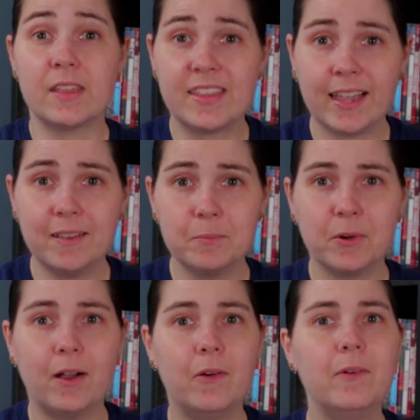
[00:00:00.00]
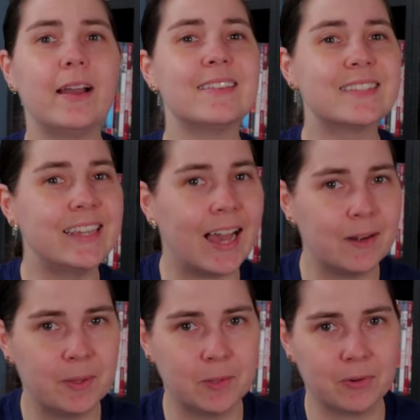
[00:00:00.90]
The second pro has got
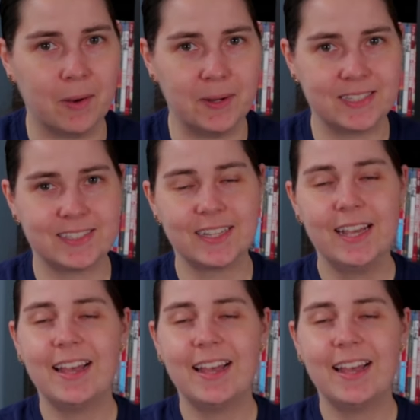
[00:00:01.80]
to be the premise.